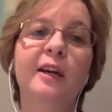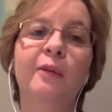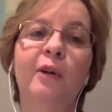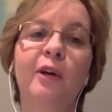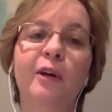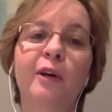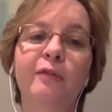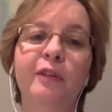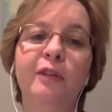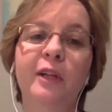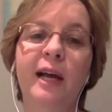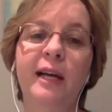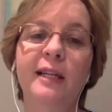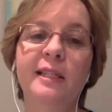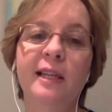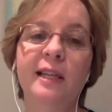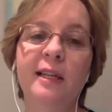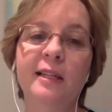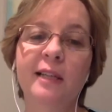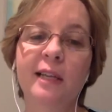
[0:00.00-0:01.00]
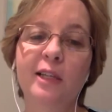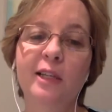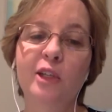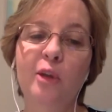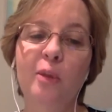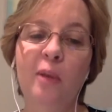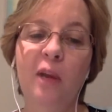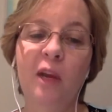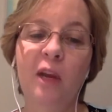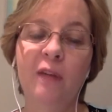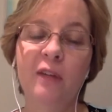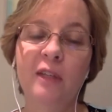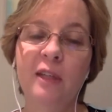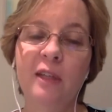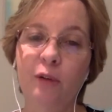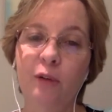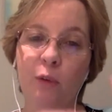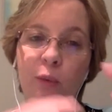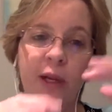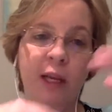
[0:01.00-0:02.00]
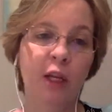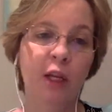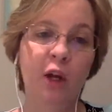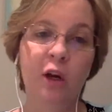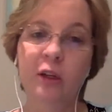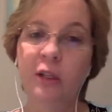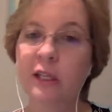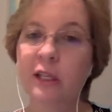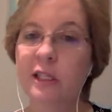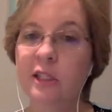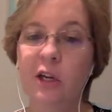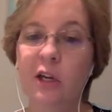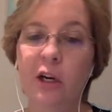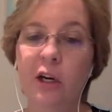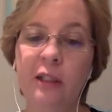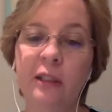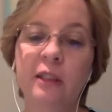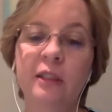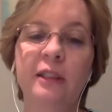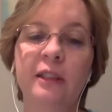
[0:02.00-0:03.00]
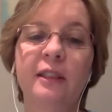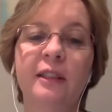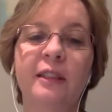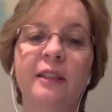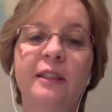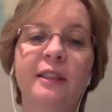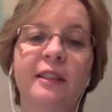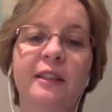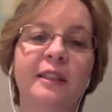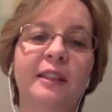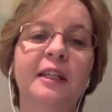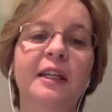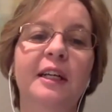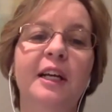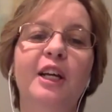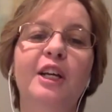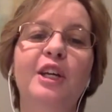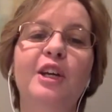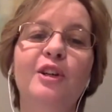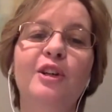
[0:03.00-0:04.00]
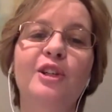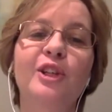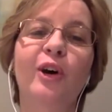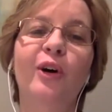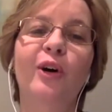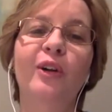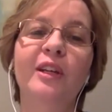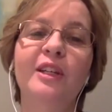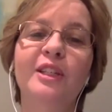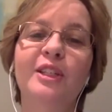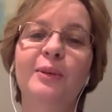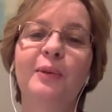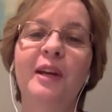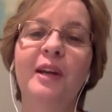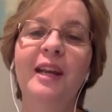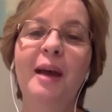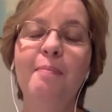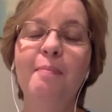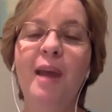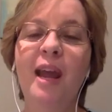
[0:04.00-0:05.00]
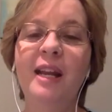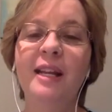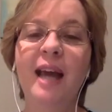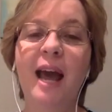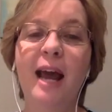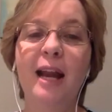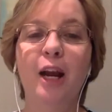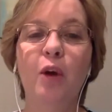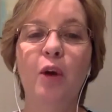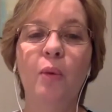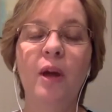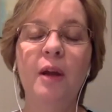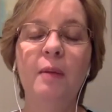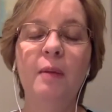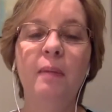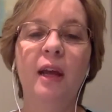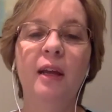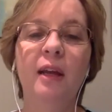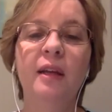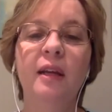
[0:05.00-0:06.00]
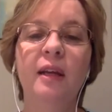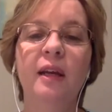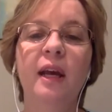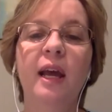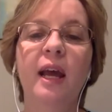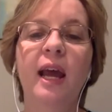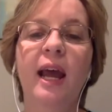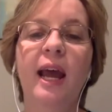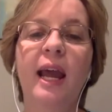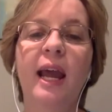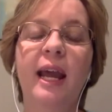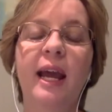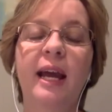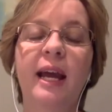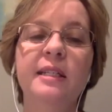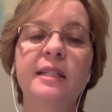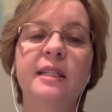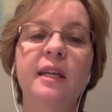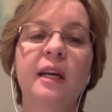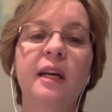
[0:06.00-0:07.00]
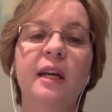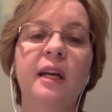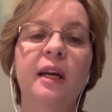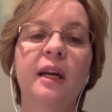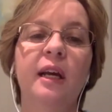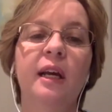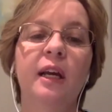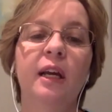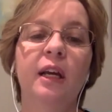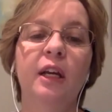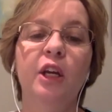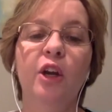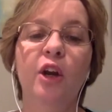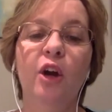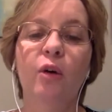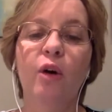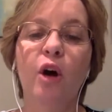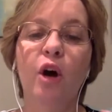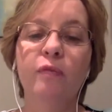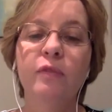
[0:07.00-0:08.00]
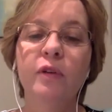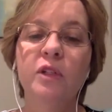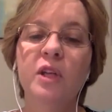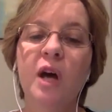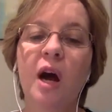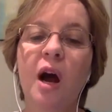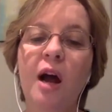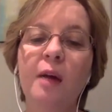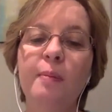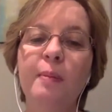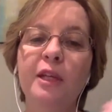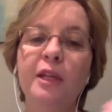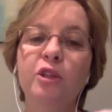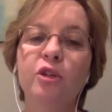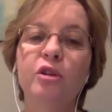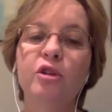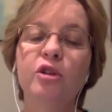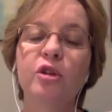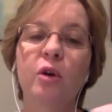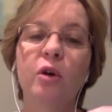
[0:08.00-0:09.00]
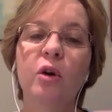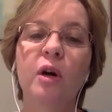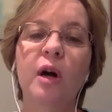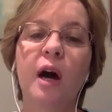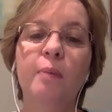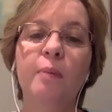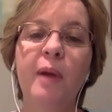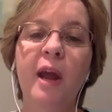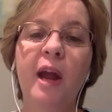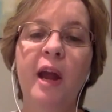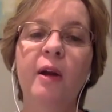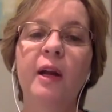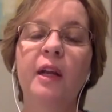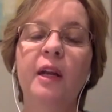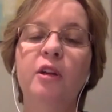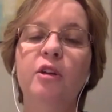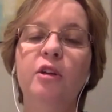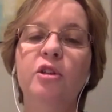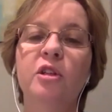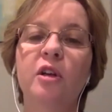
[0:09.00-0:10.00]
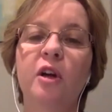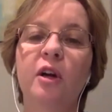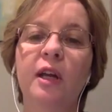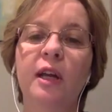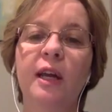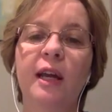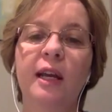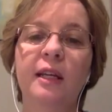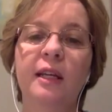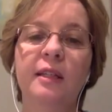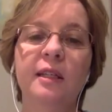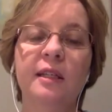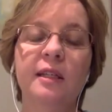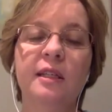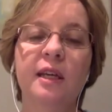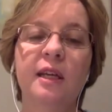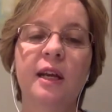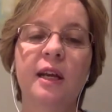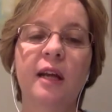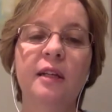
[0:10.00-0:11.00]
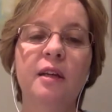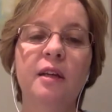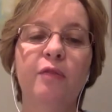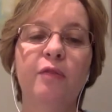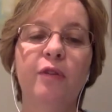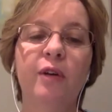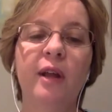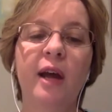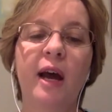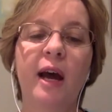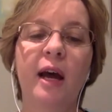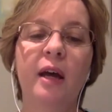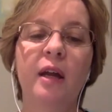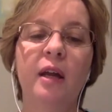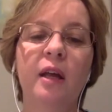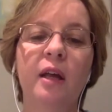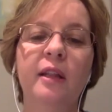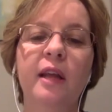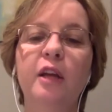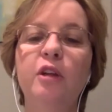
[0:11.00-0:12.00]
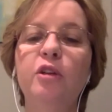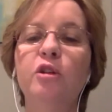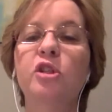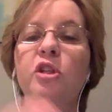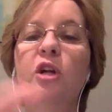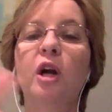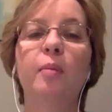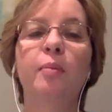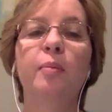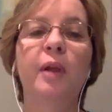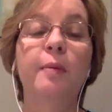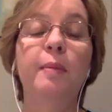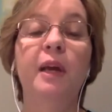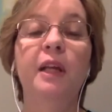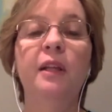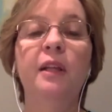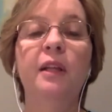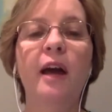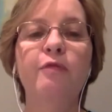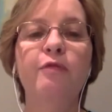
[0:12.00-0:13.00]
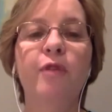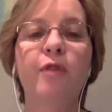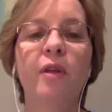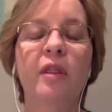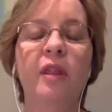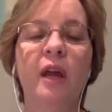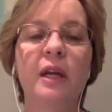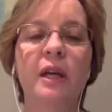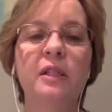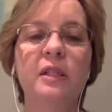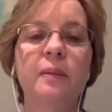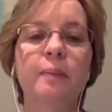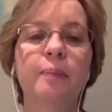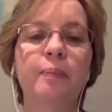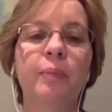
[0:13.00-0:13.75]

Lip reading: wonderful lessons that so many of us have a really long list on. Your soul is the one that made that agreement. And, you know, over time, as your soul got buried and you started getting disconnected for that, then you start blaming life for things.